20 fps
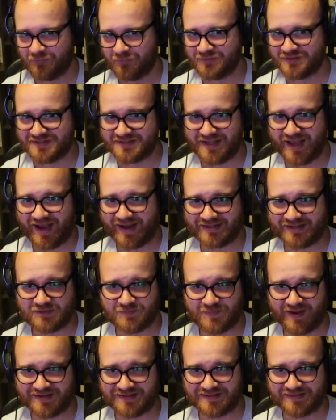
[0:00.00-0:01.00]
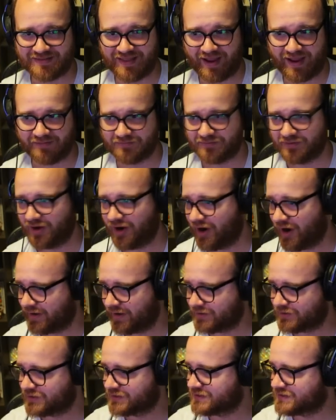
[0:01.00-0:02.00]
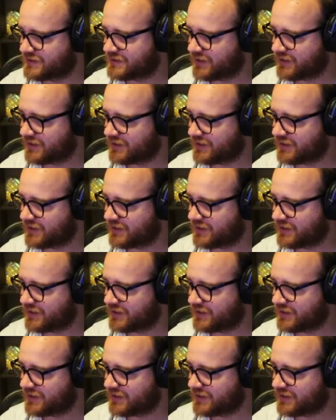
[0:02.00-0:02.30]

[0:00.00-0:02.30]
not expecting that. All right, good stuff.